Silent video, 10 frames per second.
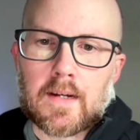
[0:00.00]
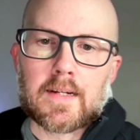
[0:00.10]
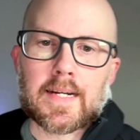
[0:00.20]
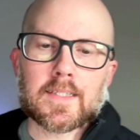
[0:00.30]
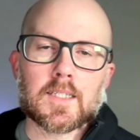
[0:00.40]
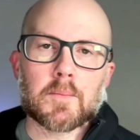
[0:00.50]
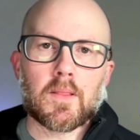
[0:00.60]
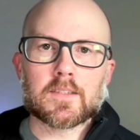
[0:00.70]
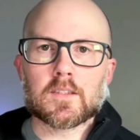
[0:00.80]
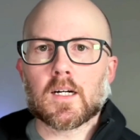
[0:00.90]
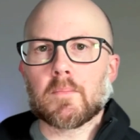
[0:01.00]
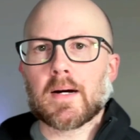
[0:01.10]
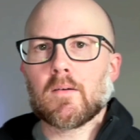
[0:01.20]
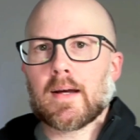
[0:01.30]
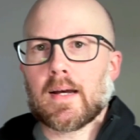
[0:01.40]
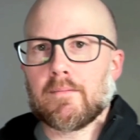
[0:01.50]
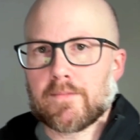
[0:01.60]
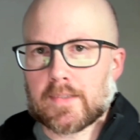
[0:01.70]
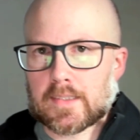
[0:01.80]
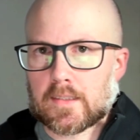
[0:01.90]
Next up, let's talk about
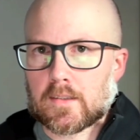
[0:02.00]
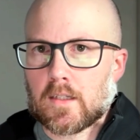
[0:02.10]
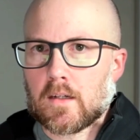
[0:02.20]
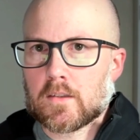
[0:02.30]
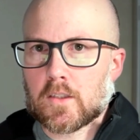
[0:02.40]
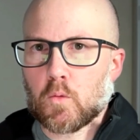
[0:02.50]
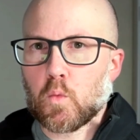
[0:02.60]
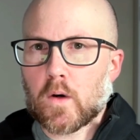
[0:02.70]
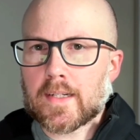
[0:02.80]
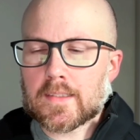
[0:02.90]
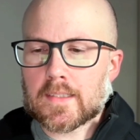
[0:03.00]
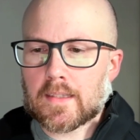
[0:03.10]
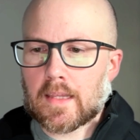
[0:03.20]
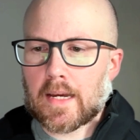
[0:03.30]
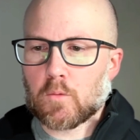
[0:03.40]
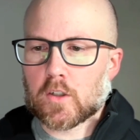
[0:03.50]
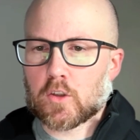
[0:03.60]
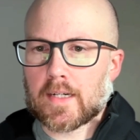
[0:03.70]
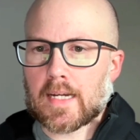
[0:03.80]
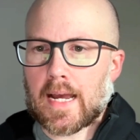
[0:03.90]
emphasis. So what is it that we're
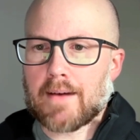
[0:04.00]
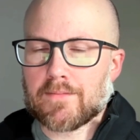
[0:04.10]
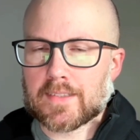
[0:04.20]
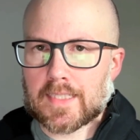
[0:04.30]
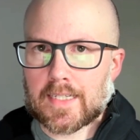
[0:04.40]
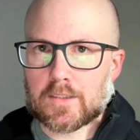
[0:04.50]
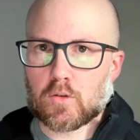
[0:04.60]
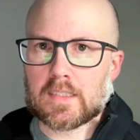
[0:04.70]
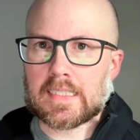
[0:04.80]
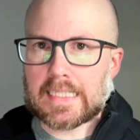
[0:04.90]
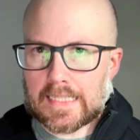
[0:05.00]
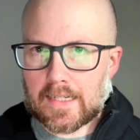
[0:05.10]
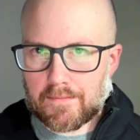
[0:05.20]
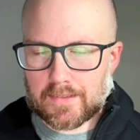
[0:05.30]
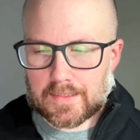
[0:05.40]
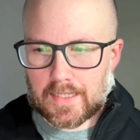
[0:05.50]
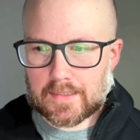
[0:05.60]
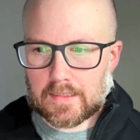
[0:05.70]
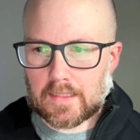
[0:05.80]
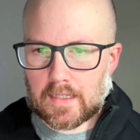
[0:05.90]
trying to emphasize or
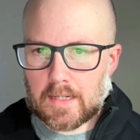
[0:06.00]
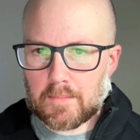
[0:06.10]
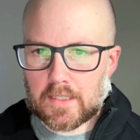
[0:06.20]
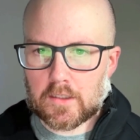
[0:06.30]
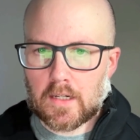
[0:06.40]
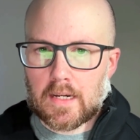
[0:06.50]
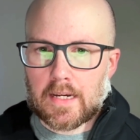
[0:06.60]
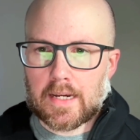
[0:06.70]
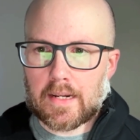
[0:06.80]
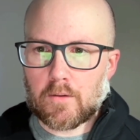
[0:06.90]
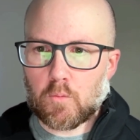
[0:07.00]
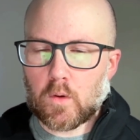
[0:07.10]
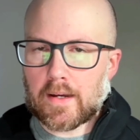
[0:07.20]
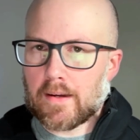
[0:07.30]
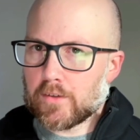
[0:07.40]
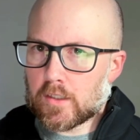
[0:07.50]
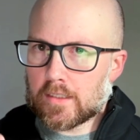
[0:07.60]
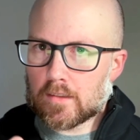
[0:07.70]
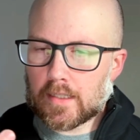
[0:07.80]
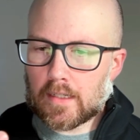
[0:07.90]
de-emphasize in an image? And what if you're
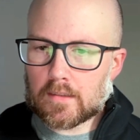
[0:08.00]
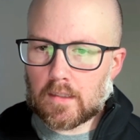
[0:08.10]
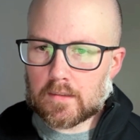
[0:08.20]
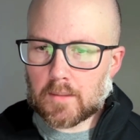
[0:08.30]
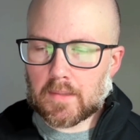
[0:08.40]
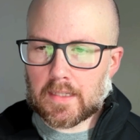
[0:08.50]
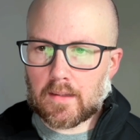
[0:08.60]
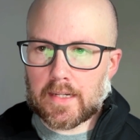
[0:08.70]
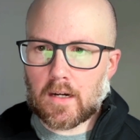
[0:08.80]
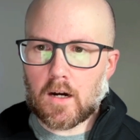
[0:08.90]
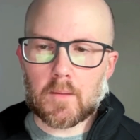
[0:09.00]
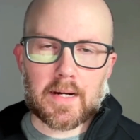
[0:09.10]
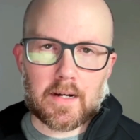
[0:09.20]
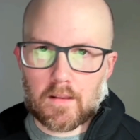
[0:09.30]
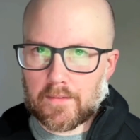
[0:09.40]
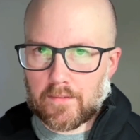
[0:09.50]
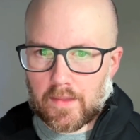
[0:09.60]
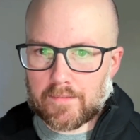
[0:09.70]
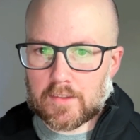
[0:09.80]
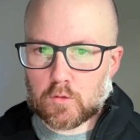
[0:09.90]
using something like Automatic
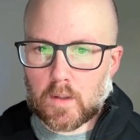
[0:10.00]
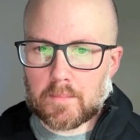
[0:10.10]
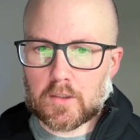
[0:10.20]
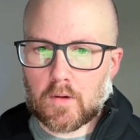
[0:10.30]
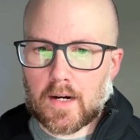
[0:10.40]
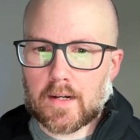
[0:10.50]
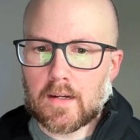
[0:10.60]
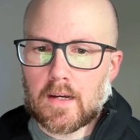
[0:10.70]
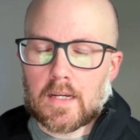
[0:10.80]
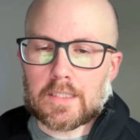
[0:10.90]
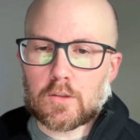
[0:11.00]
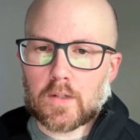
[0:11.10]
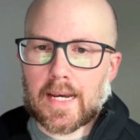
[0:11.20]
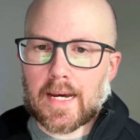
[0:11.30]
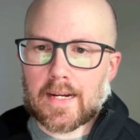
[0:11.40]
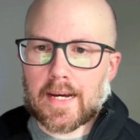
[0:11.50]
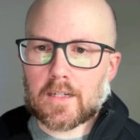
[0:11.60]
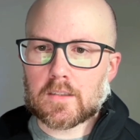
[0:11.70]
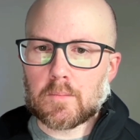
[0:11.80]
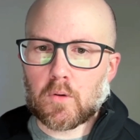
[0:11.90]
1111's Web UI, you can
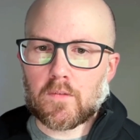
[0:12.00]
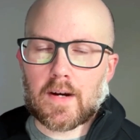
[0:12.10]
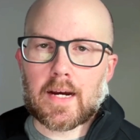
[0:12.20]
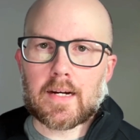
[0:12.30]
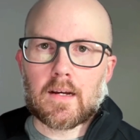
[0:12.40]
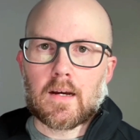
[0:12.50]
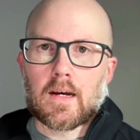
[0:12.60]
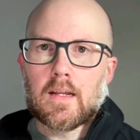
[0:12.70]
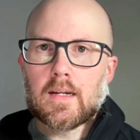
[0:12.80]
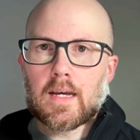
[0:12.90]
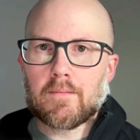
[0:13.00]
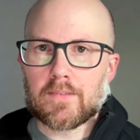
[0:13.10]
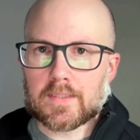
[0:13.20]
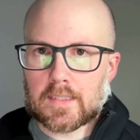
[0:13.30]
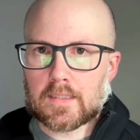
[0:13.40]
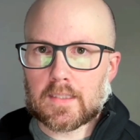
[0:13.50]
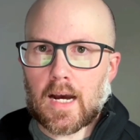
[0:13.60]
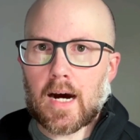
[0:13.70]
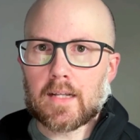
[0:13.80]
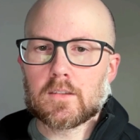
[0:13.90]
actually provide an emphasis
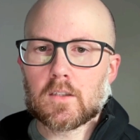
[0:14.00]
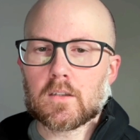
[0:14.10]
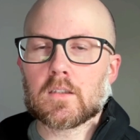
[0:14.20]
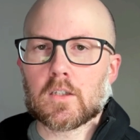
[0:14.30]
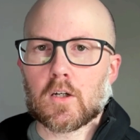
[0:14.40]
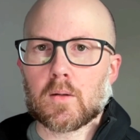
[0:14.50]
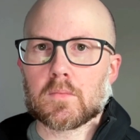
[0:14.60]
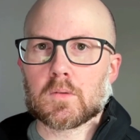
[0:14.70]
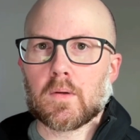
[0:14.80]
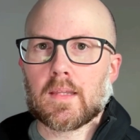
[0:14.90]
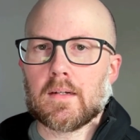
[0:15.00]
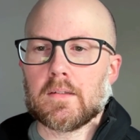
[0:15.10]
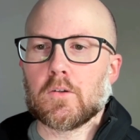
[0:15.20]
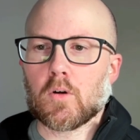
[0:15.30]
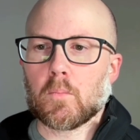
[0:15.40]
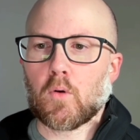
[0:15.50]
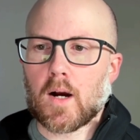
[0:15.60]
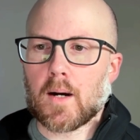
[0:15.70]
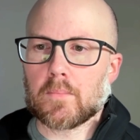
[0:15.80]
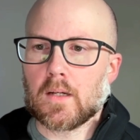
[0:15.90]
on certain terms within your prompt.